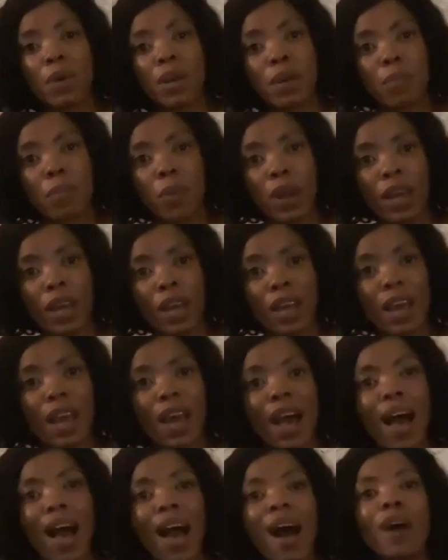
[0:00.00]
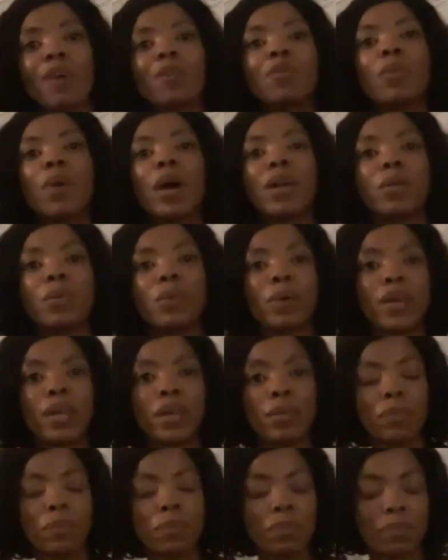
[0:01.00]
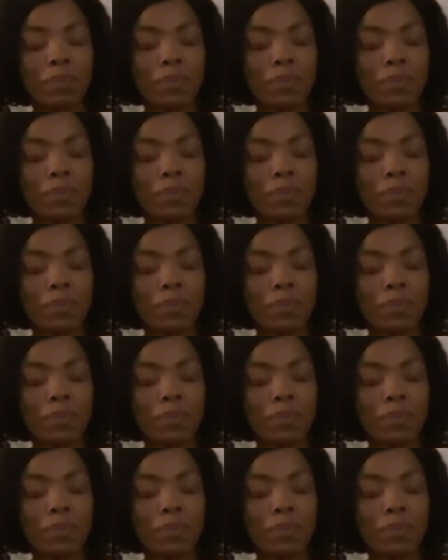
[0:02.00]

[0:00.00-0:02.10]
I want to break. How do I do it?